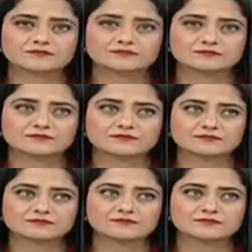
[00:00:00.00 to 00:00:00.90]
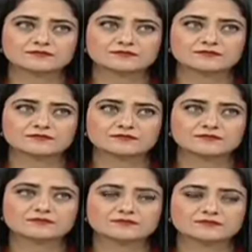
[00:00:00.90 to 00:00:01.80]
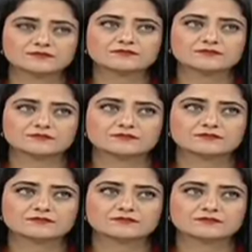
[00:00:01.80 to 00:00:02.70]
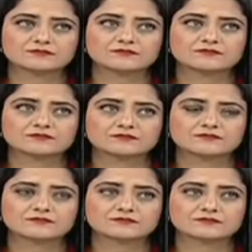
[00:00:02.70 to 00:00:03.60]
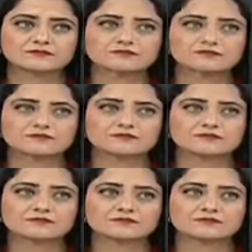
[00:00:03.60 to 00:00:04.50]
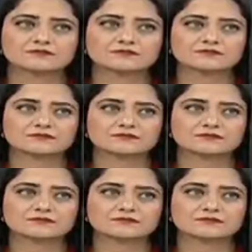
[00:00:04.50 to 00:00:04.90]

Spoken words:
This person isn't speaking.